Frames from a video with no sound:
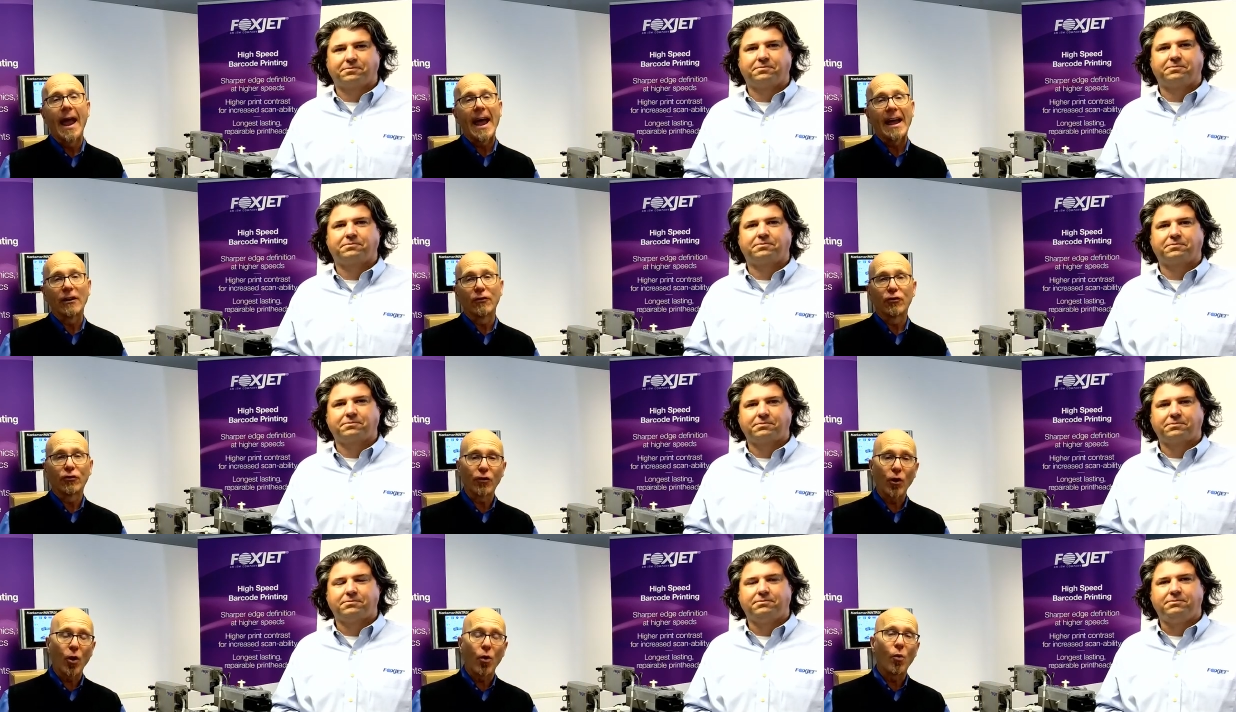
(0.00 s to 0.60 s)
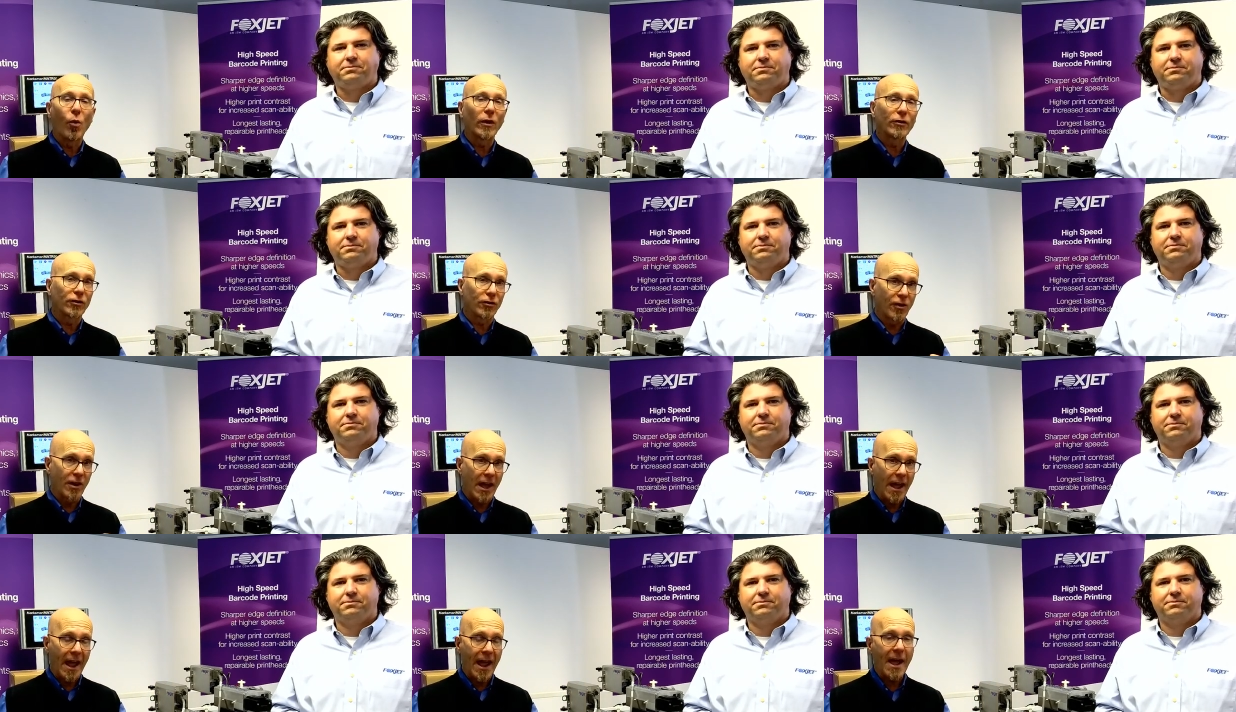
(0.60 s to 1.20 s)
Speaker 1: And so what's
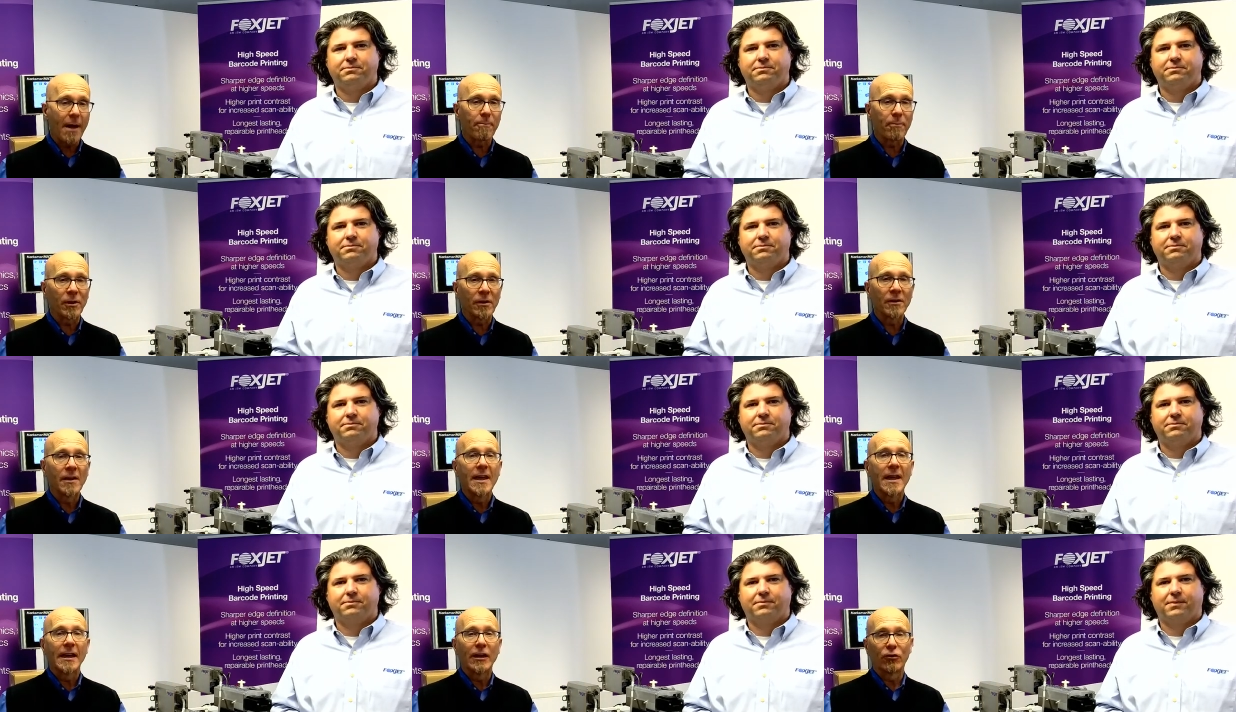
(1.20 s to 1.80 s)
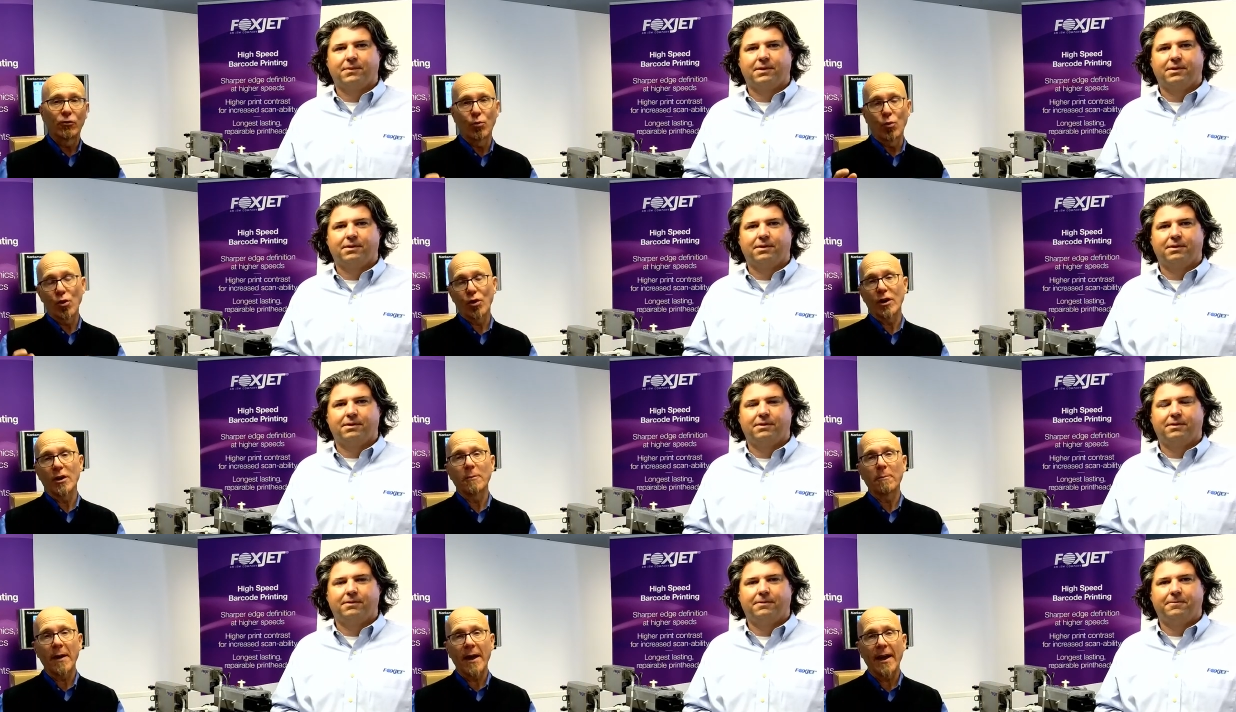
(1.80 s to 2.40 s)
going to happen is we're
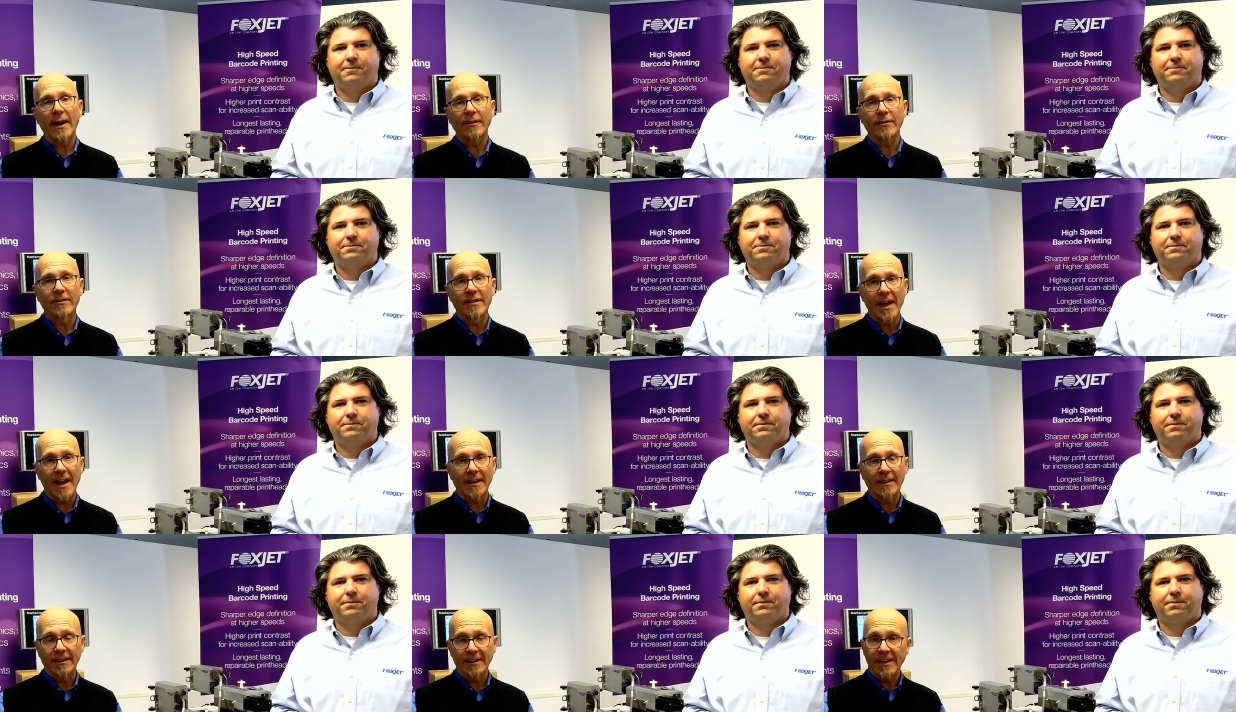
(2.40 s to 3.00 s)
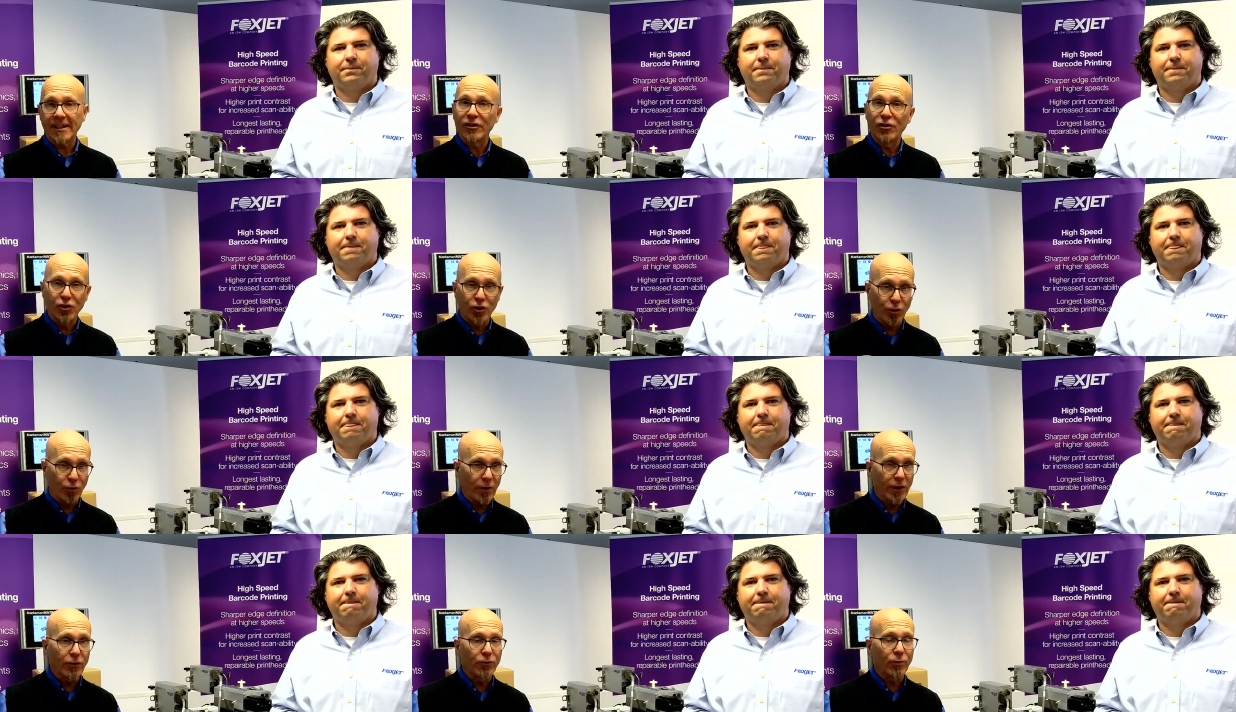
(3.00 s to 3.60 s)
going to pass that lead and
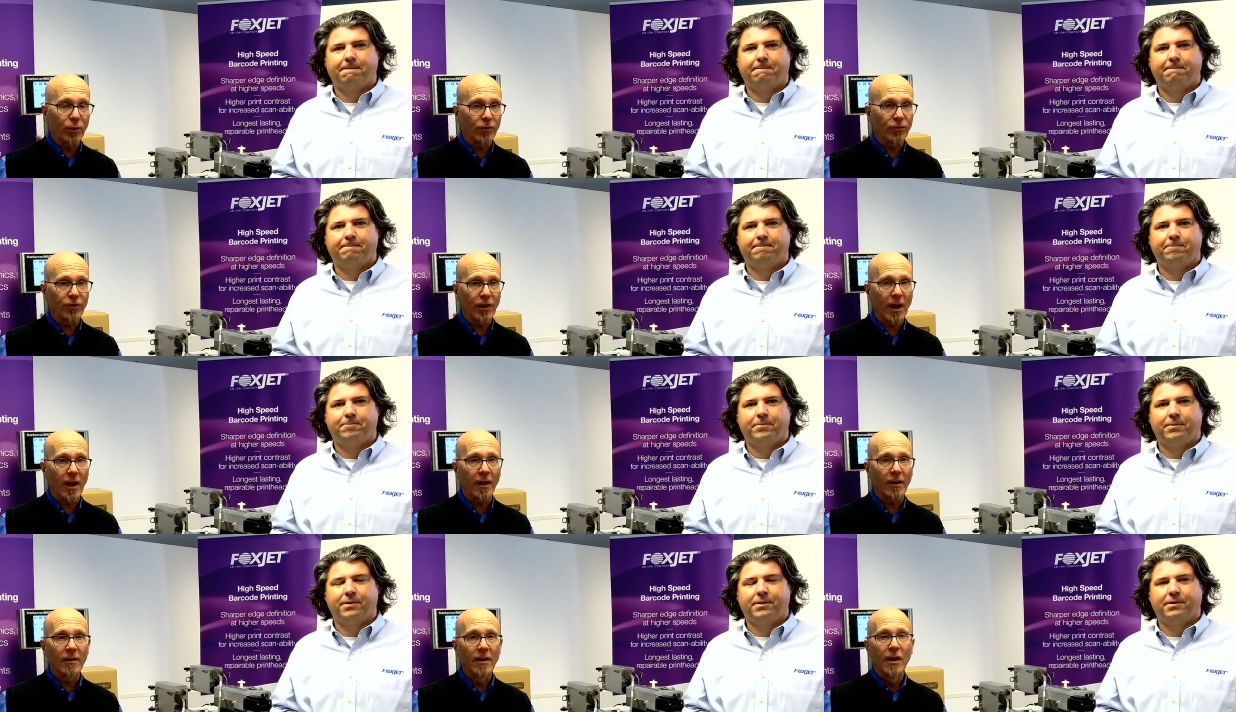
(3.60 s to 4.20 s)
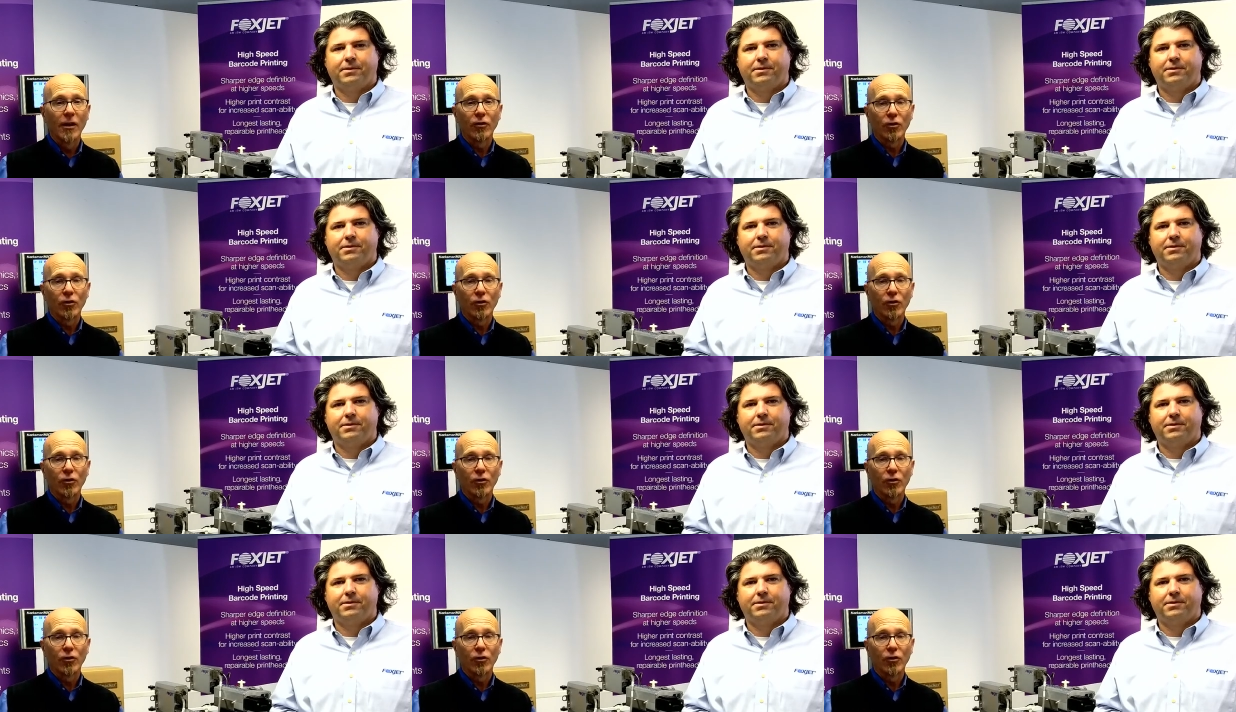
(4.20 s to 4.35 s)
your interest on